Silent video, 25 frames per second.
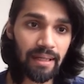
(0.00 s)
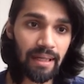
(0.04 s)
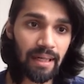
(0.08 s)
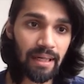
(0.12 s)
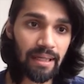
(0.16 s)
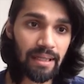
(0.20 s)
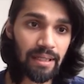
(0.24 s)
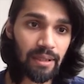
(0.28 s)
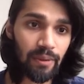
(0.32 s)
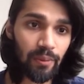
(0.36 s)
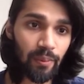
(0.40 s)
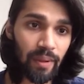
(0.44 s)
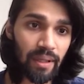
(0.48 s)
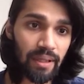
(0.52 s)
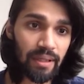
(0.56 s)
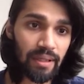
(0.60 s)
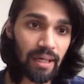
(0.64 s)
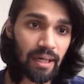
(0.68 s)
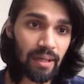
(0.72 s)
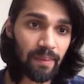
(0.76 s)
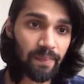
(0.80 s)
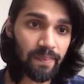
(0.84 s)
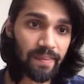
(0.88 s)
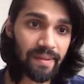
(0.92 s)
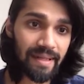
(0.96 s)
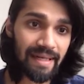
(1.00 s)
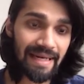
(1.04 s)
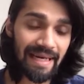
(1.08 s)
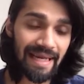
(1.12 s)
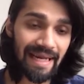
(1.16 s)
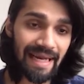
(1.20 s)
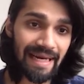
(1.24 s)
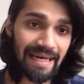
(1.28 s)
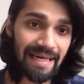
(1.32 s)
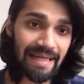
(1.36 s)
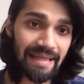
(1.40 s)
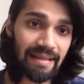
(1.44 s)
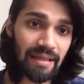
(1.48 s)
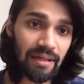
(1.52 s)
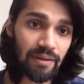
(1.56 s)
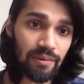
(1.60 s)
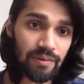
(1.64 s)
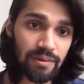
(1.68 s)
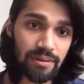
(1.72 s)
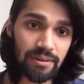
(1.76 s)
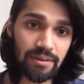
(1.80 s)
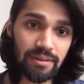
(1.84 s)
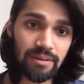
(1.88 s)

And it went up to 80,000.